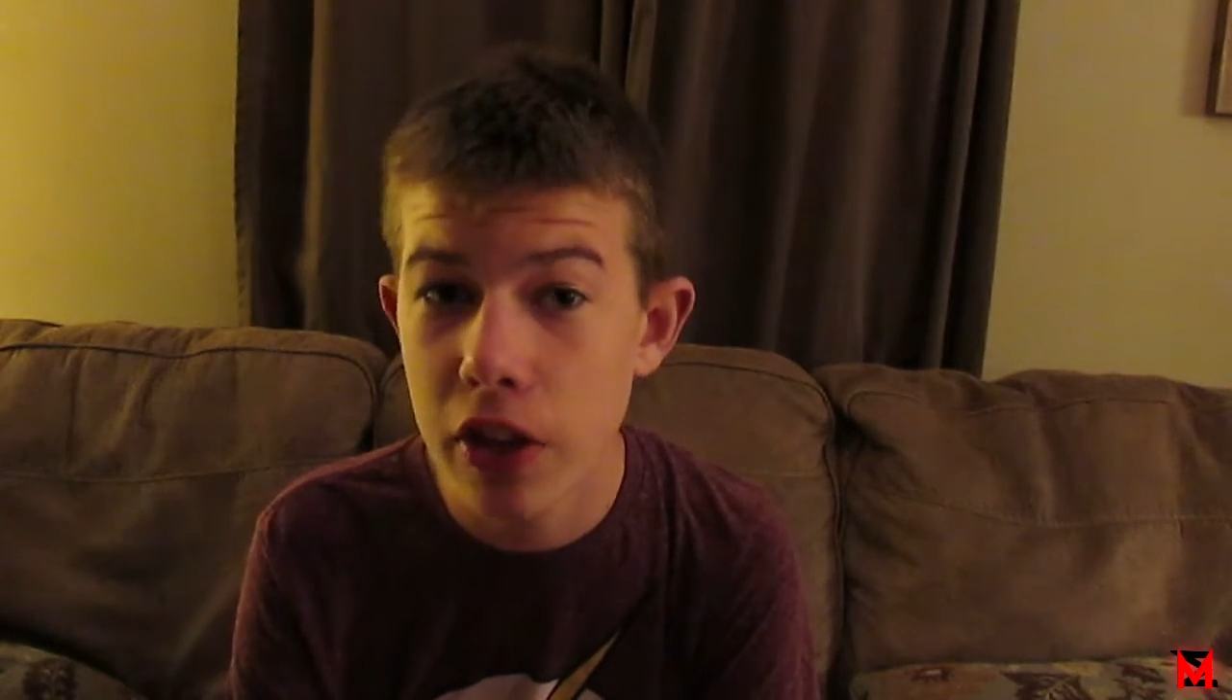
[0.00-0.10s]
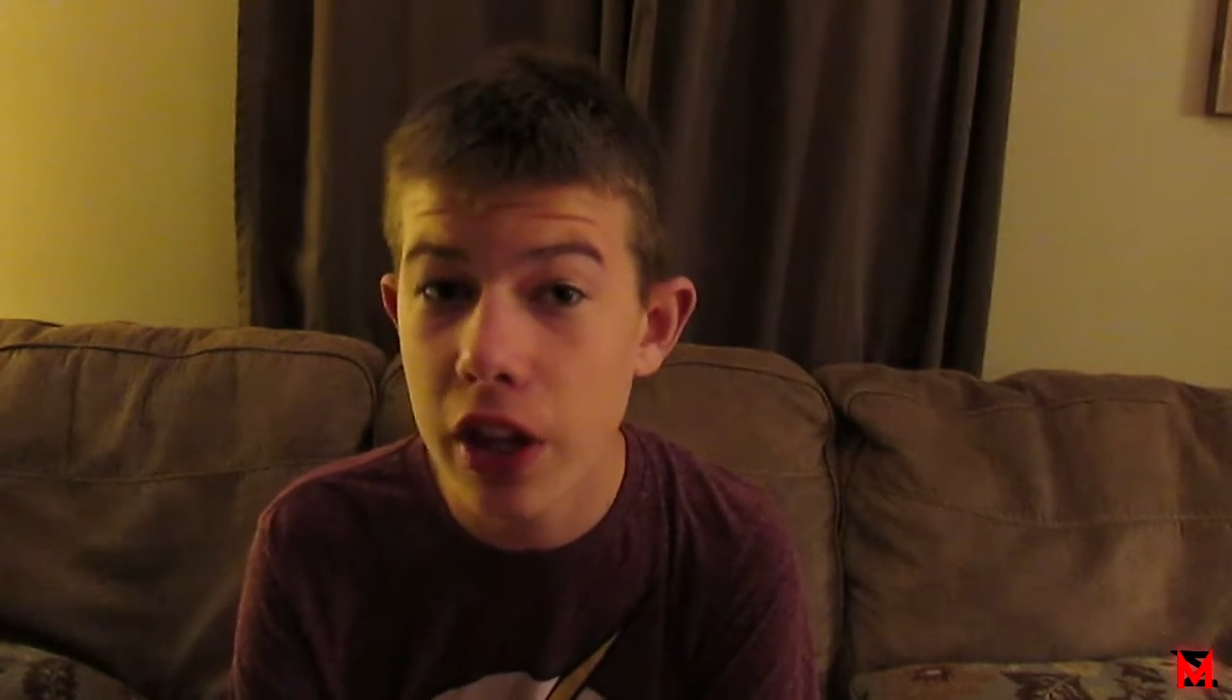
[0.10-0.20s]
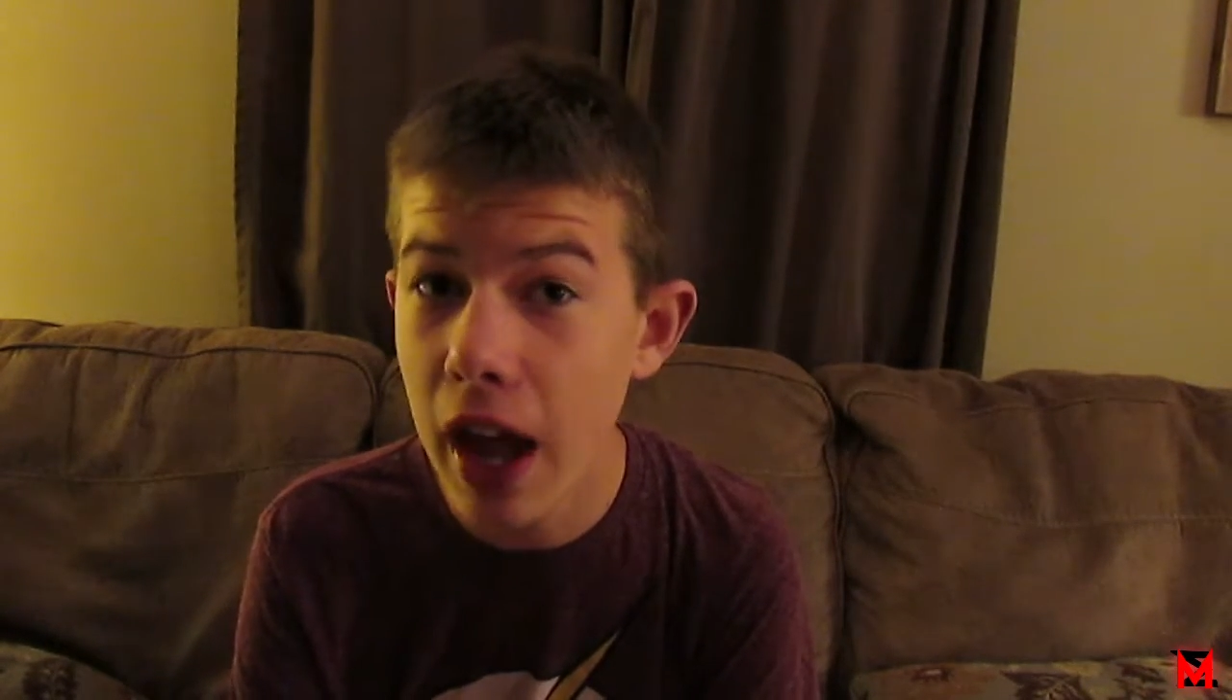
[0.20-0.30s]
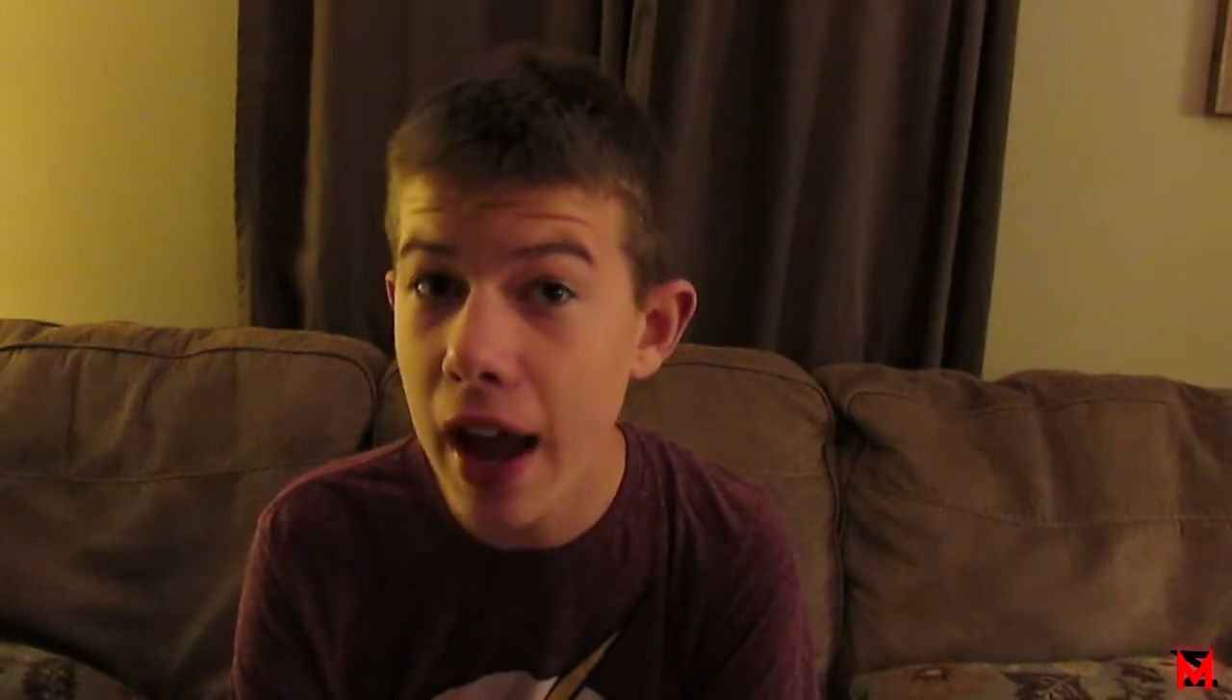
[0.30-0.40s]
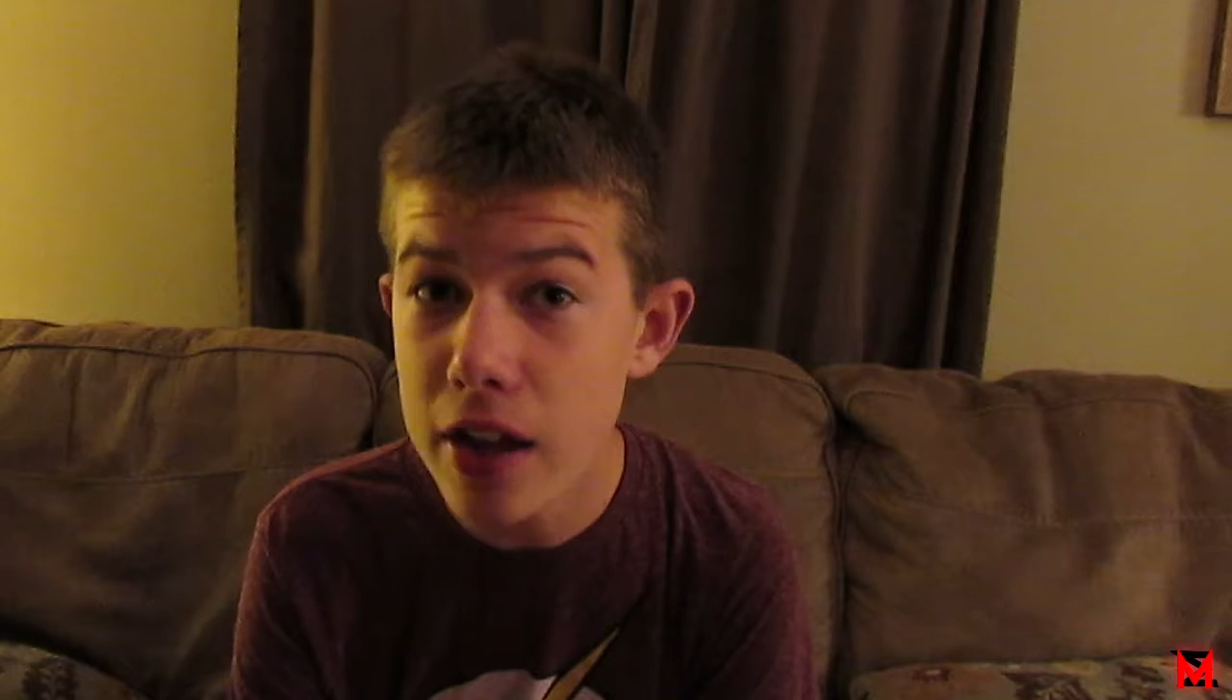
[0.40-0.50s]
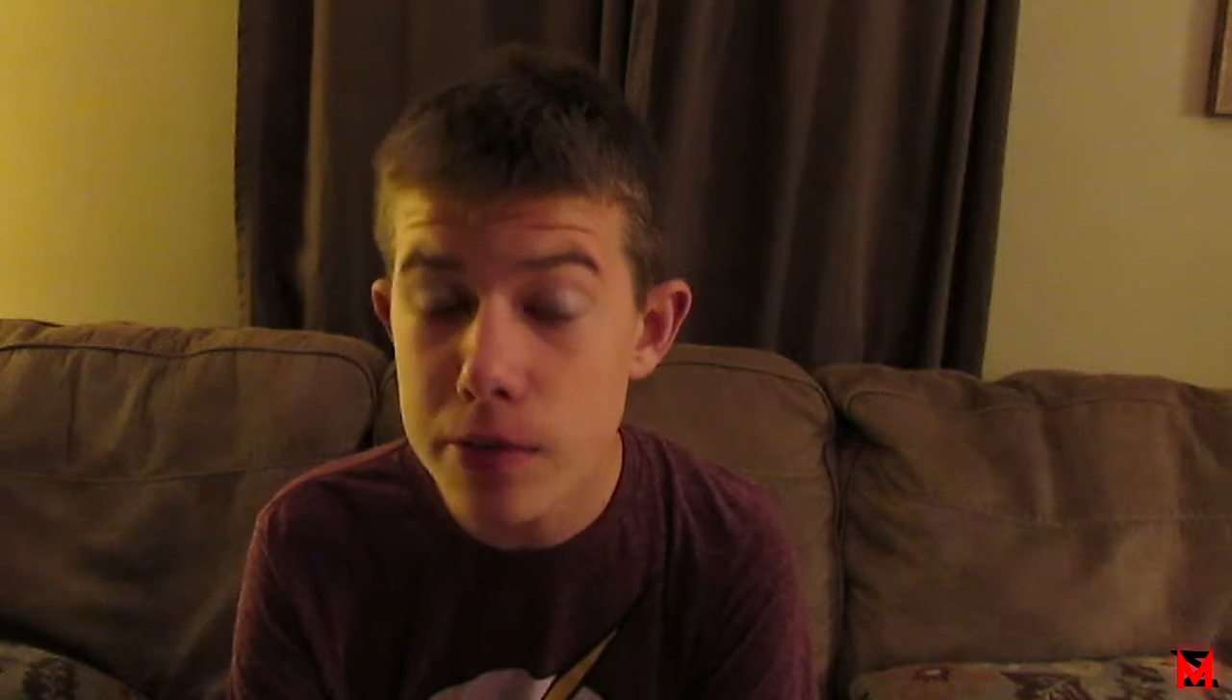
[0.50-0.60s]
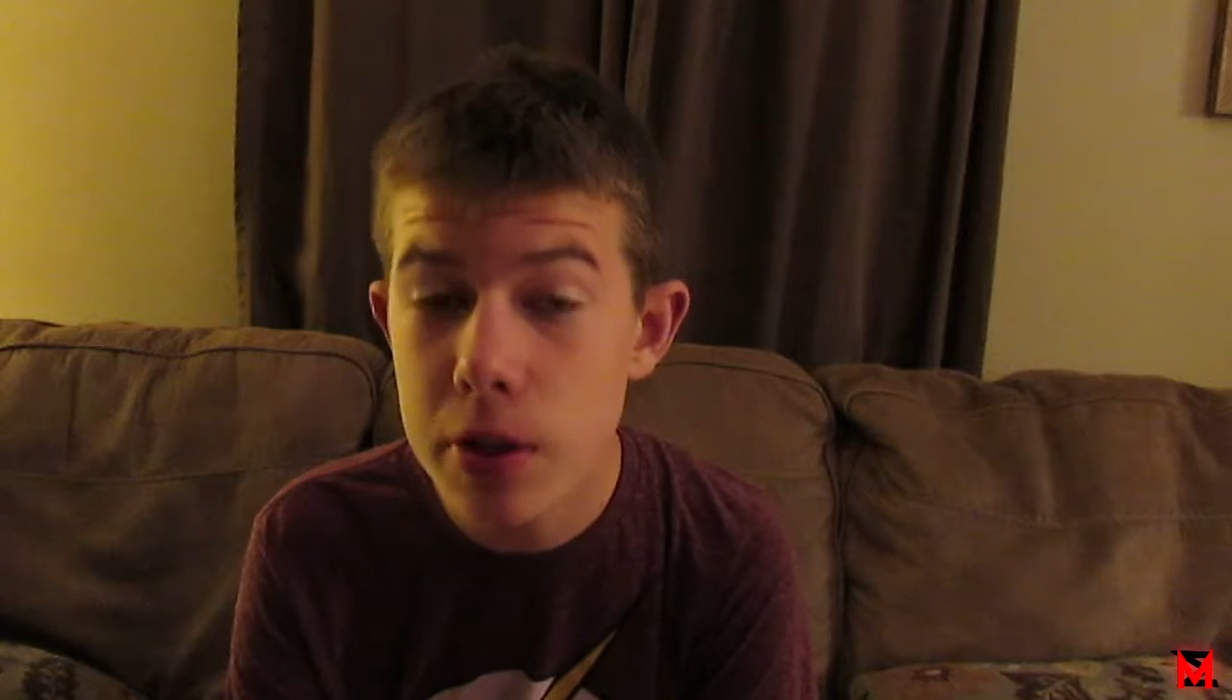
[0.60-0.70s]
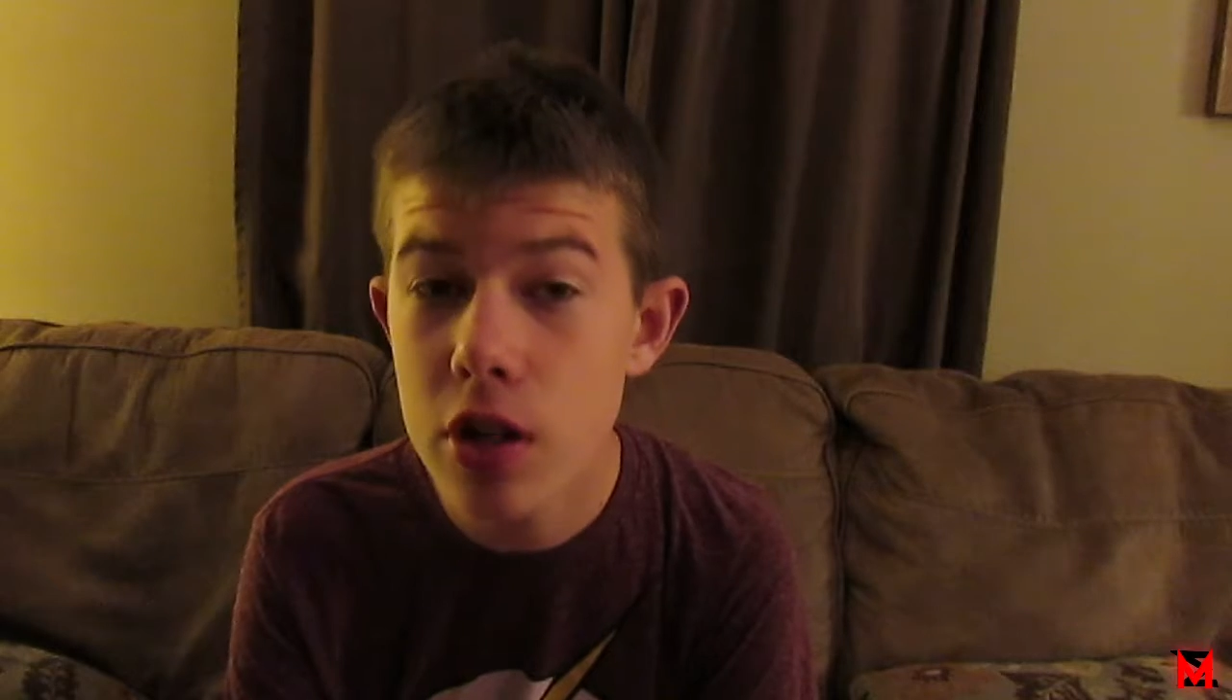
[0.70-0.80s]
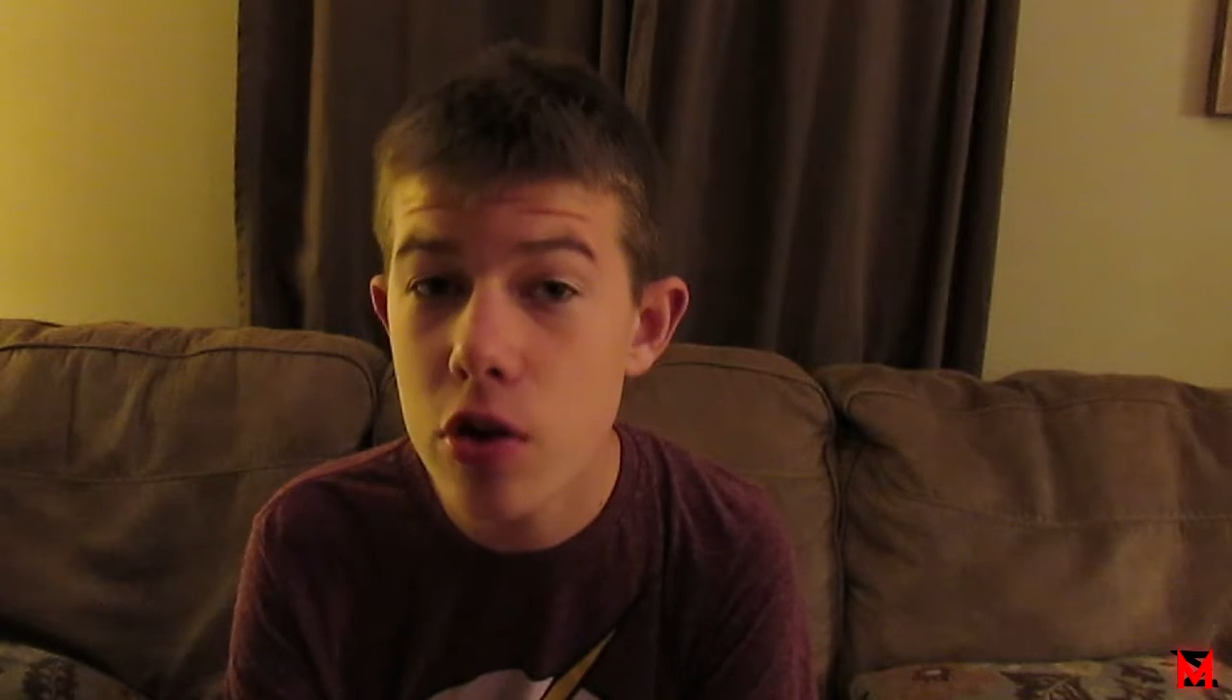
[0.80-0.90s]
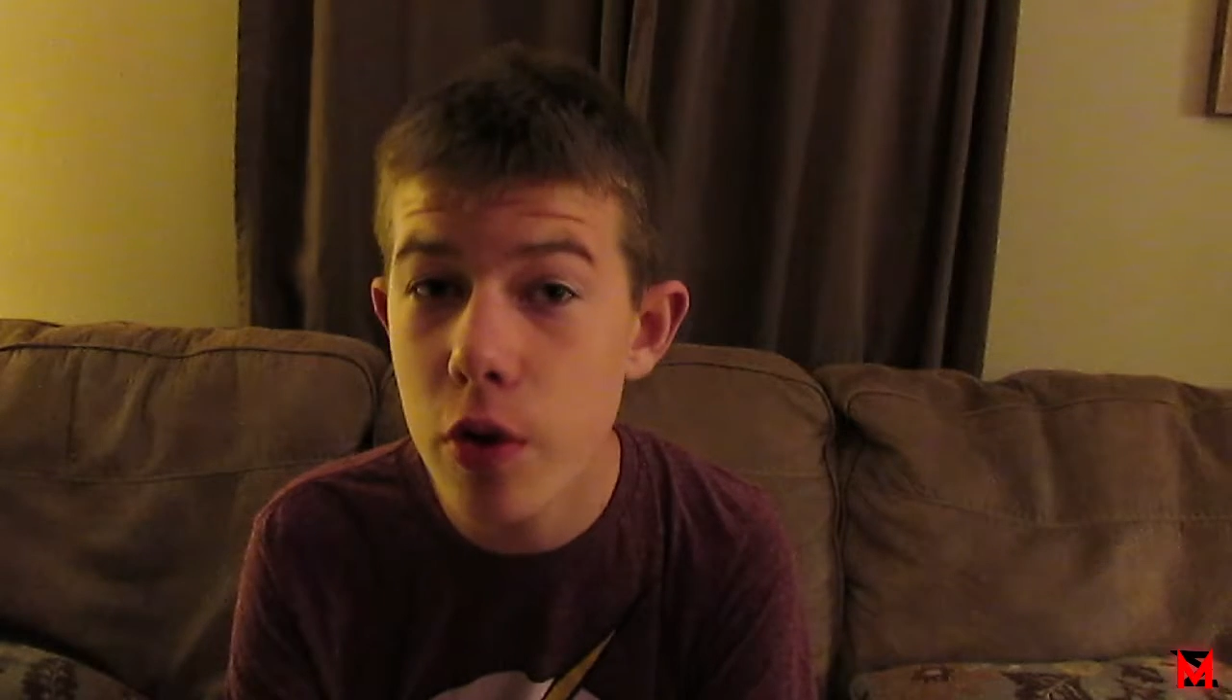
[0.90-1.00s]
They asked
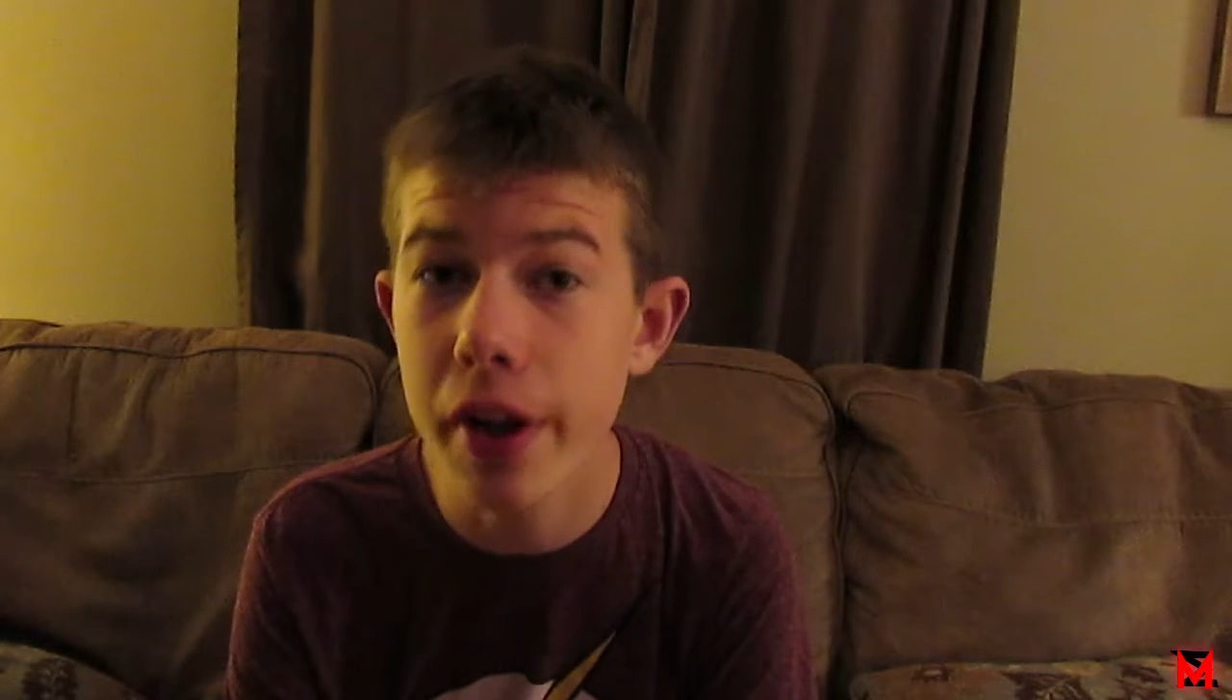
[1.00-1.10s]
me to do